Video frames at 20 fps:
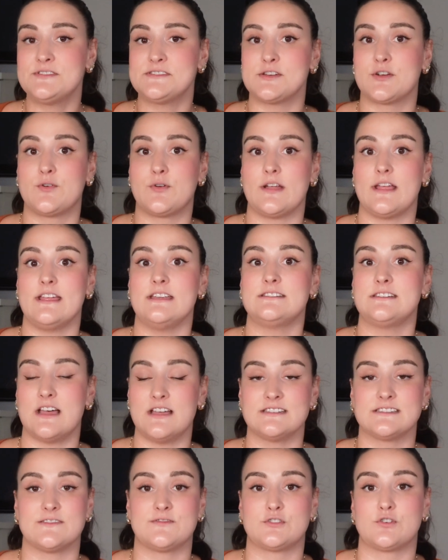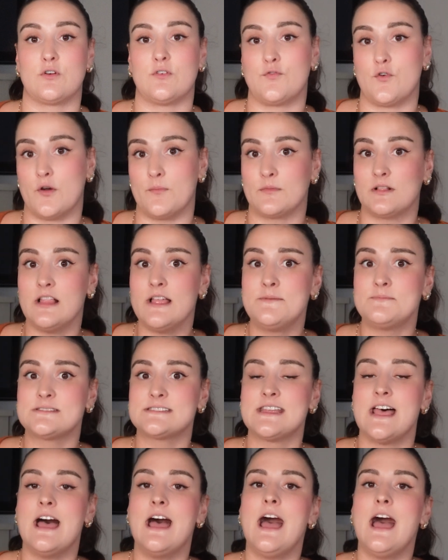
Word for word: to create tons of short form clips,